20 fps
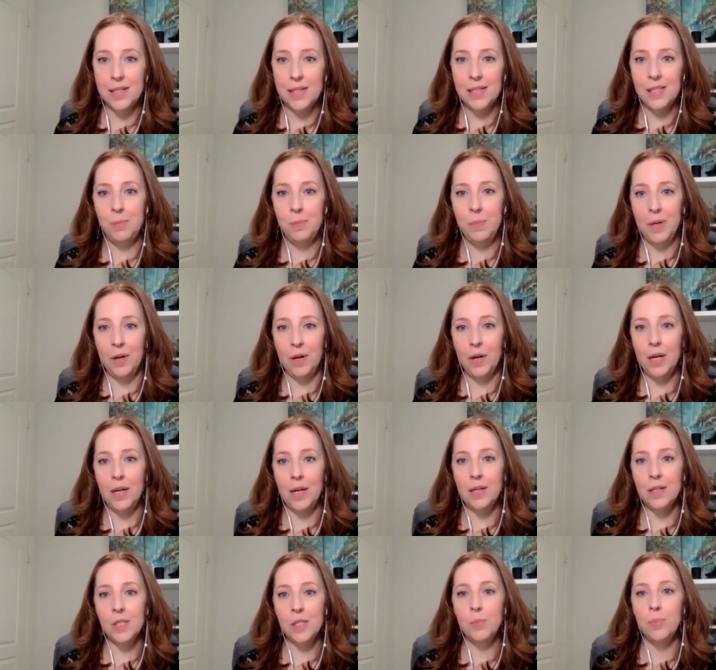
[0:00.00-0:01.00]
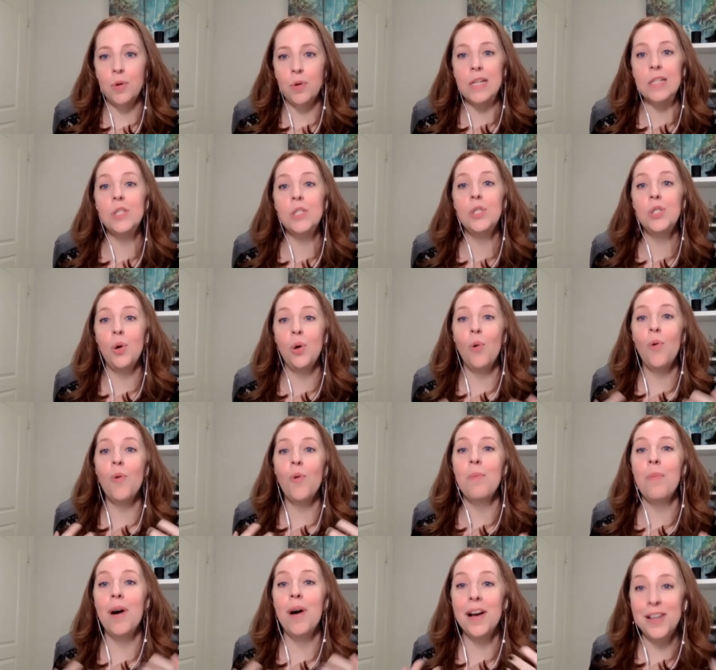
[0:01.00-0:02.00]
experience bring so
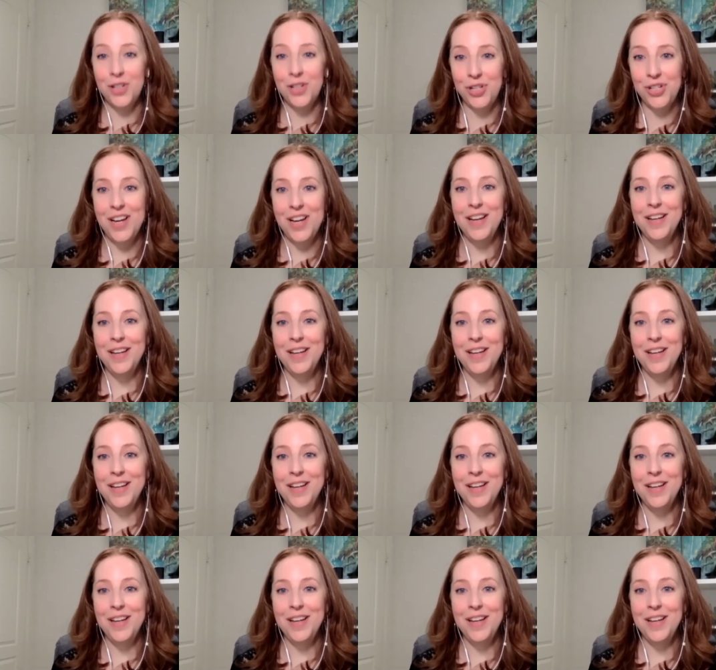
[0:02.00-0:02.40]
much